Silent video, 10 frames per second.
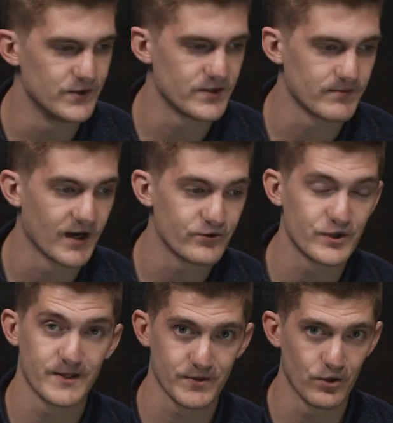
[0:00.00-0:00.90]
using
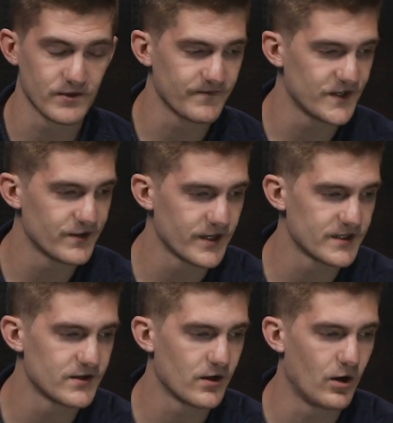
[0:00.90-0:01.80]
Microchip Code
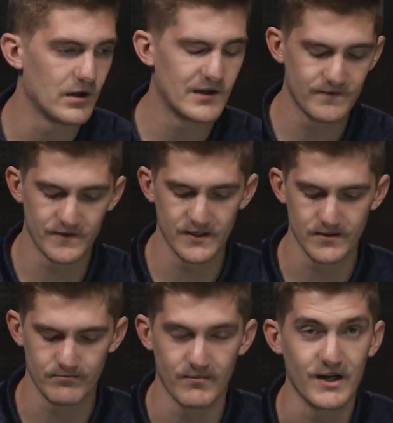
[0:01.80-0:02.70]
Configurator, all of
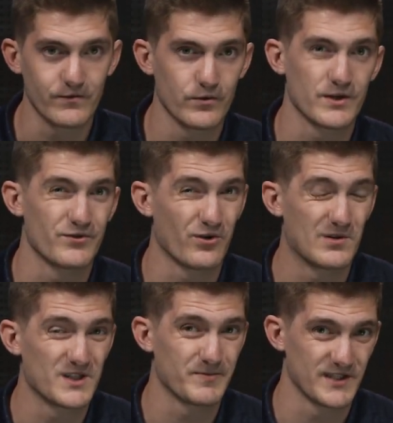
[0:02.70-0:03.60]
the
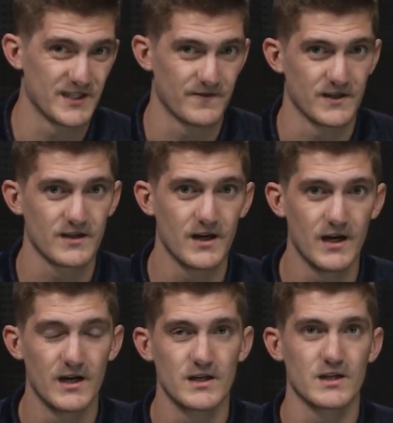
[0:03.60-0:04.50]
microcontroller-specific
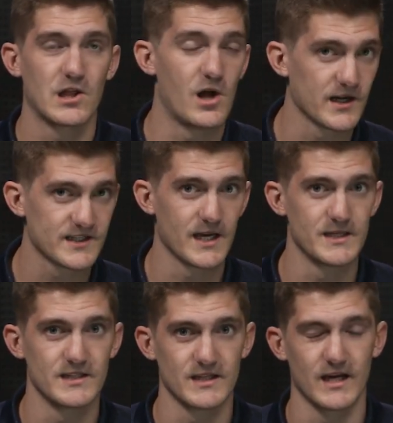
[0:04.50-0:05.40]
clock
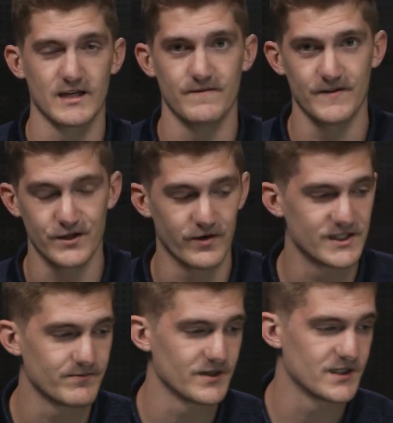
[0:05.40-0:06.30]
settings and
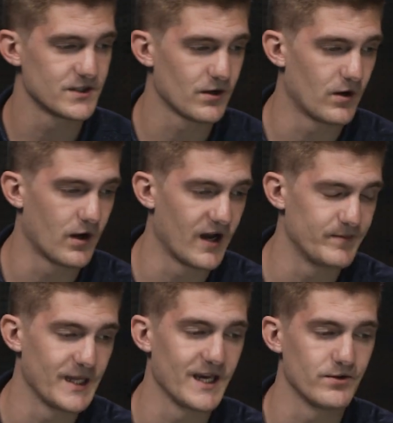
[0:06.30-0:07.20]
configuration bits have
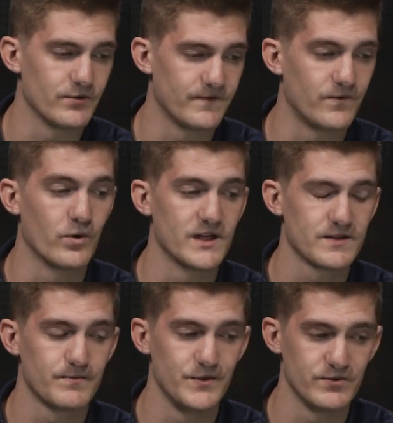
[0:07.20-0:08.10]
been handled for
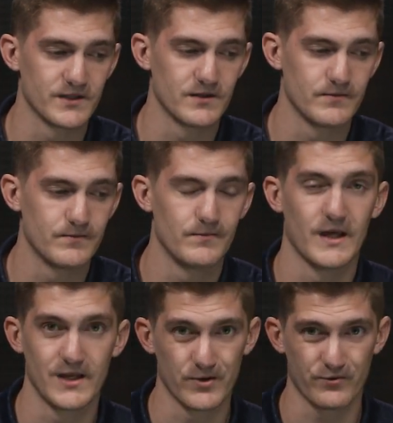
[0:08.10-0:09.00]
us using,
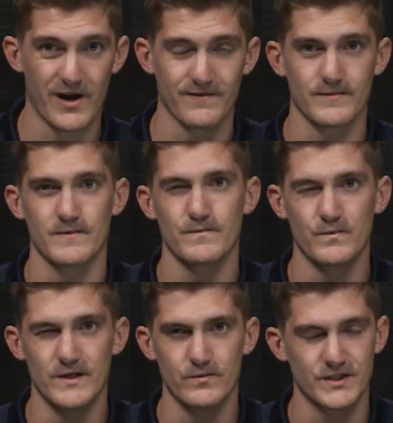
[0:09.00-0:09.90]
and they were
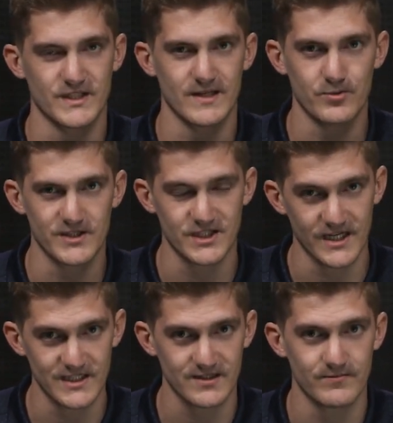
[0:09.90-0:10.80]
we were just able to
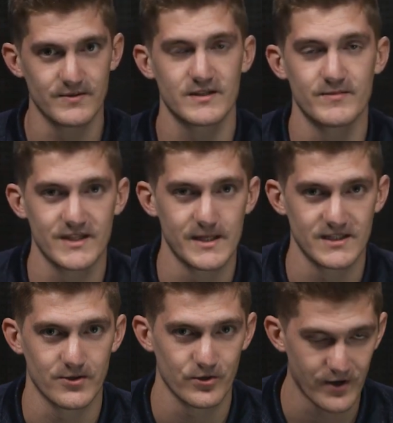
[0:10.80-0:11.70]
change some
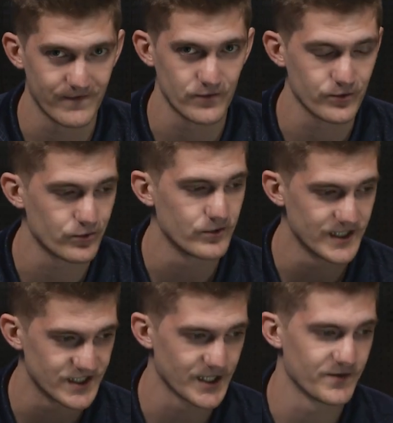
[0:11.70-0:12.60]
settings in our graphical tool,
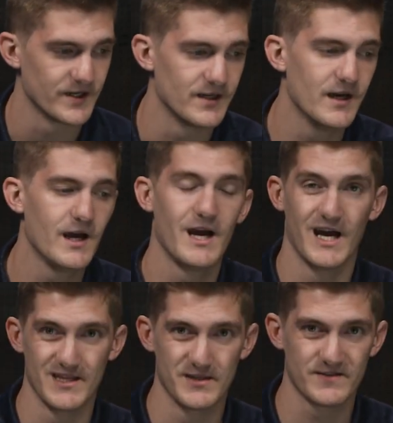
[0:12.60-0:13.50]
hit generate,
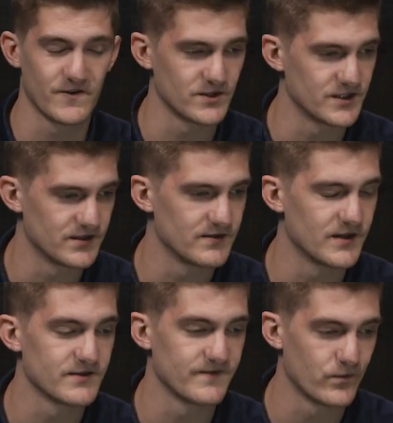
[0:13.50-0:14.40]
and then this function
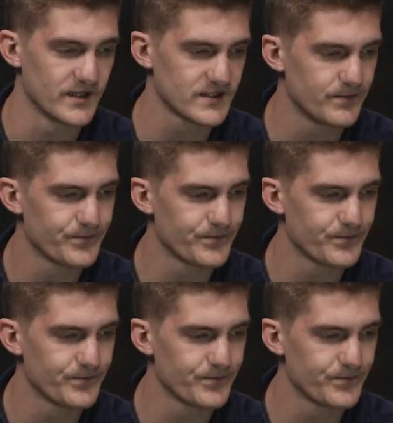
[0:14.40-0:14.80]
does it for us.